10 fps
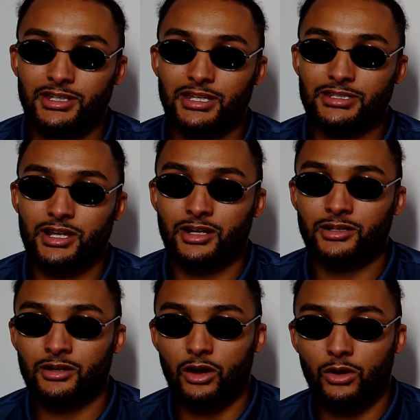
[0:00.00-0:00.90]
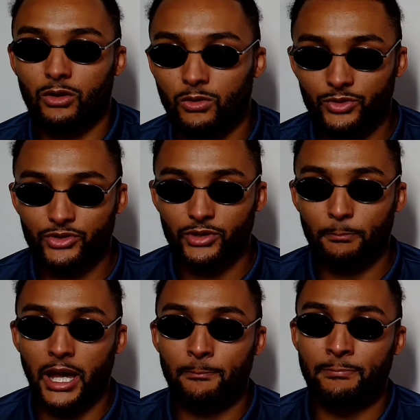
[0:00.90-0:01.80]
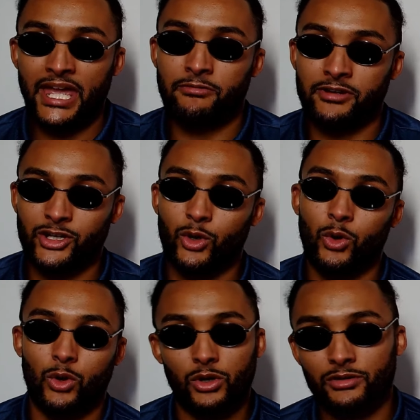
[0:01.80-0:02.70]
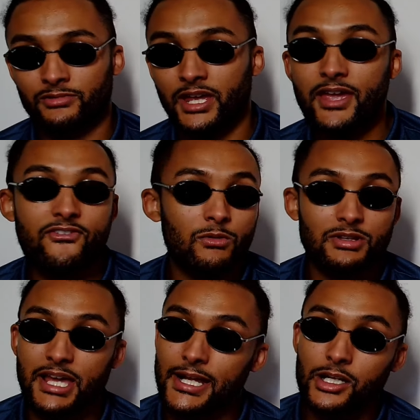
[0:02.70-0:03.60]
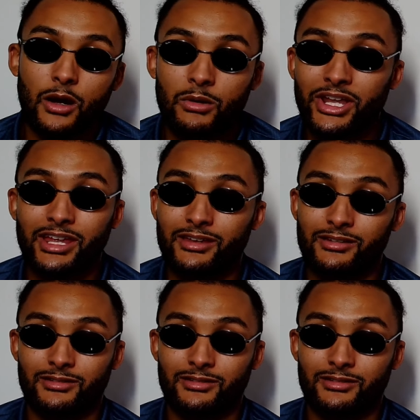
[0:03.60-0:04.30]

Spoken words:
is like an old barbarian whore. Everyone's had a go on it.